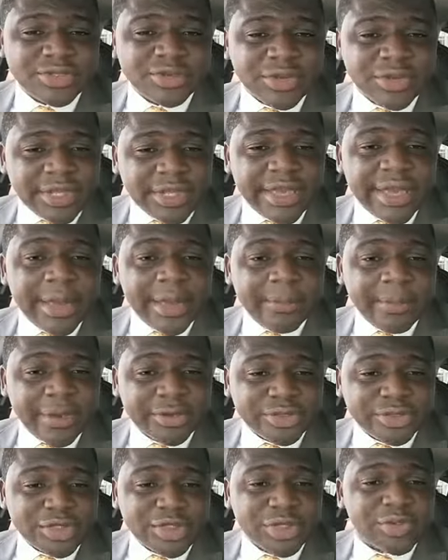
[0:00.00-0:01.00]
to hear
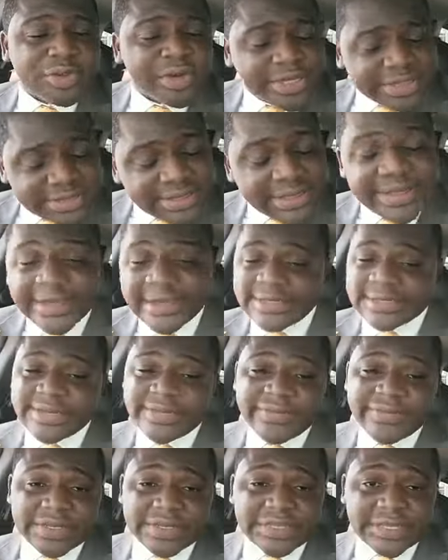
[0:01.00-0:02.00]
about you is
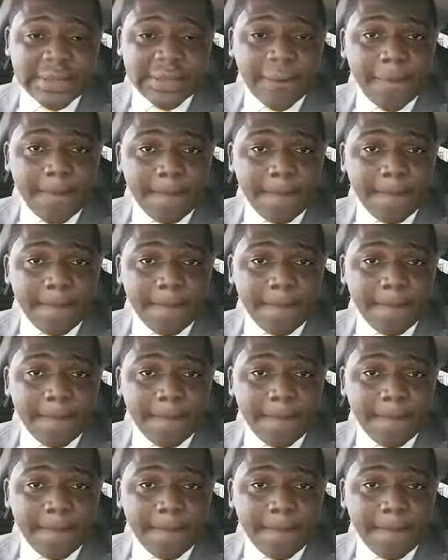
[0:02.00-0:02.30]
negativity?